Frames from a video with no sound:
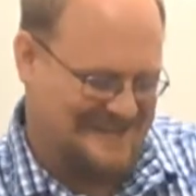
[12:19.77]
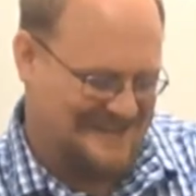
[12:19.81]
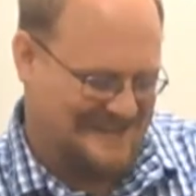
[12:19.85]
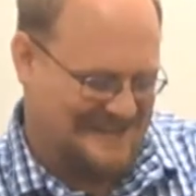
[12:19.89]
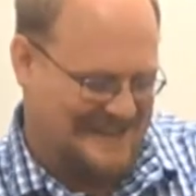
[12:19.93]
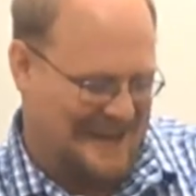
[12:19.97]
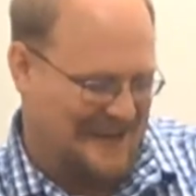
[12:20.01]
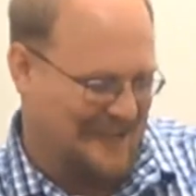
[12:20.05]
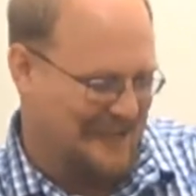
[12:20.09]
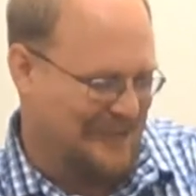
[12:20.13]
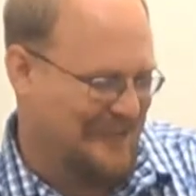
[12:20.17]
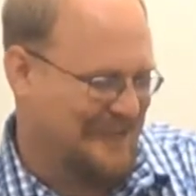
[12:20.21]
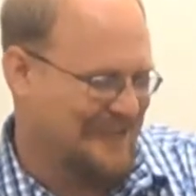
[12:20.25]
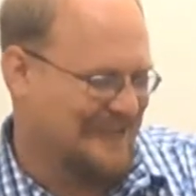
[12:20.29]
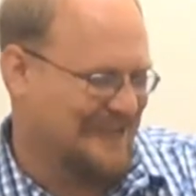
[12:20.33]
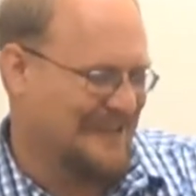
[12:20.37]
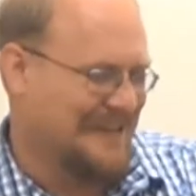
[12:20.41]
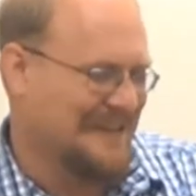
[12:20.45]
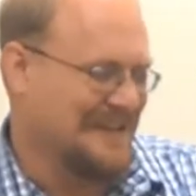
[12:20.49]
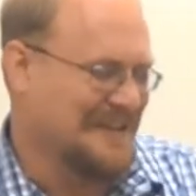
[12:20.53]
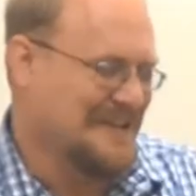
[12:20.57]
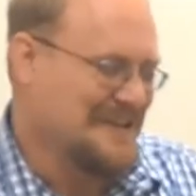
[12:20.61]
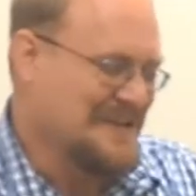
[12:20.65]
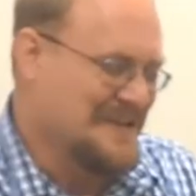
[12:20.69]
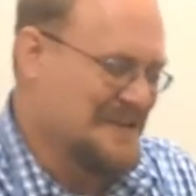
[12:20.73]
down
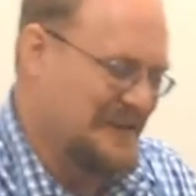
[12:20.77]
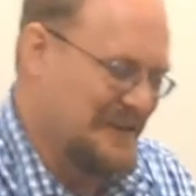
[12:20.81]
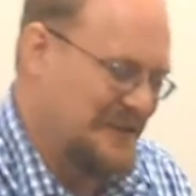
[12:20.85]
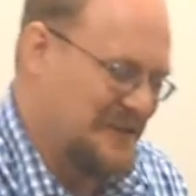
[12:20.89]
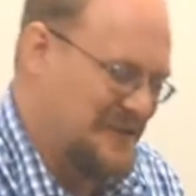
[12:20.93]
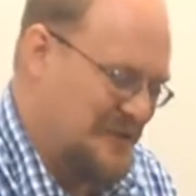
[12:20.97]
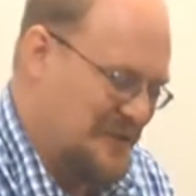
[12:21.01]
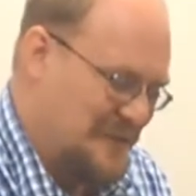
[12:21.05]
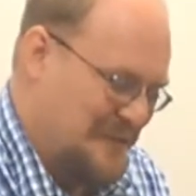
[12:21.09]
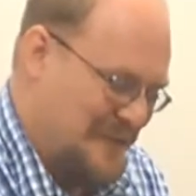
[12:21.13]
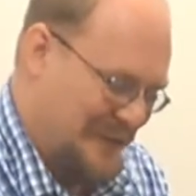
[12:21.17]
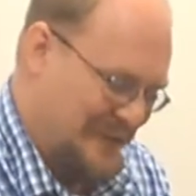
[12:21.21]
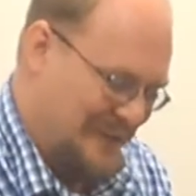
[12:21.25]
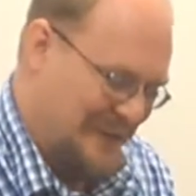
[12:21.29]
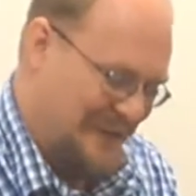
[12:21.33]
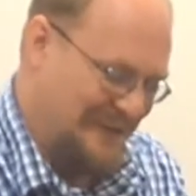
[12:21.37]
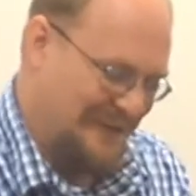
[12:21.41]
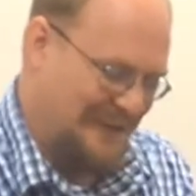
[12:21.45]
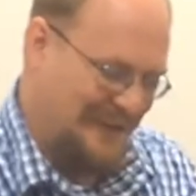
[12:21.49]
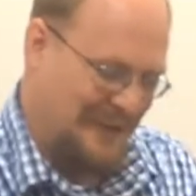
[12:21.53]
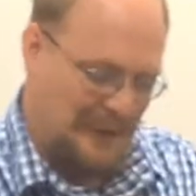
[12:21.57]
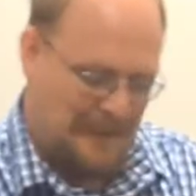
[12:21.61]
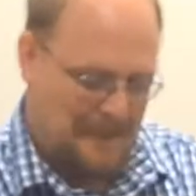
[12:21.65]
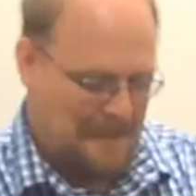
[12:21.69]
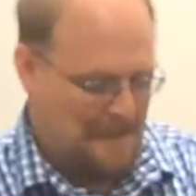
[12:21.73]
the tubing right
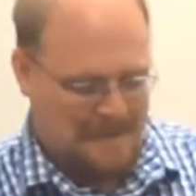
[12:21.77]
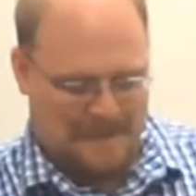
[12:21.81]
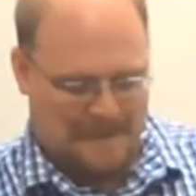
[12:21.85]
there.